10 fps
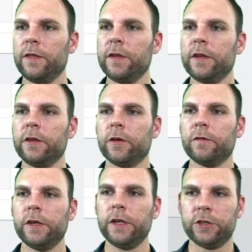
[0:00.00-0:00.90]
And then
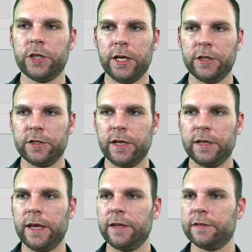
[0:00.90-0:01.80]
if you need to change
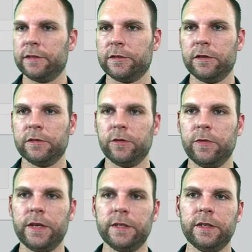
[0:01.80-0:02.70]
stay dates, it's
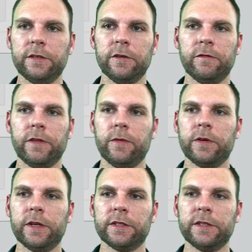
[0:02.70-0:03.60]
also easy. So if they
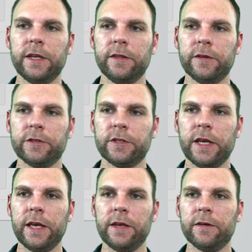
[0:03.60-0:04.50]
want to extend their
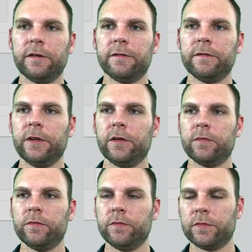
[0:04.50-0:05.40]
stay, or
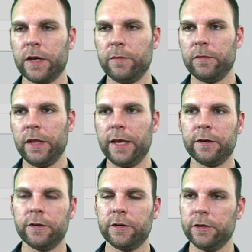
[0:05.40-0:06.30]
come
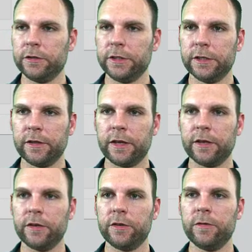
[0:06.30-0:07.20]
later or earlier, they
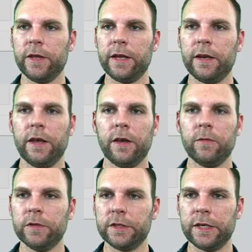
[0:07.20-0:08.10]
can do that.
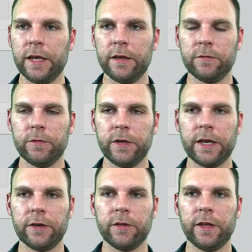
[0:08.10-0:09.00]
Once again,
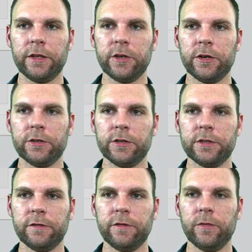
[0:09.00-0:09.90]
recalculate
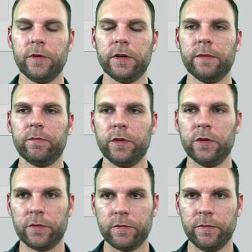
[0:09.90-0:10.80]
charges if you want
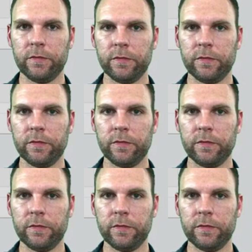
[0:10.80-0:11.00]
to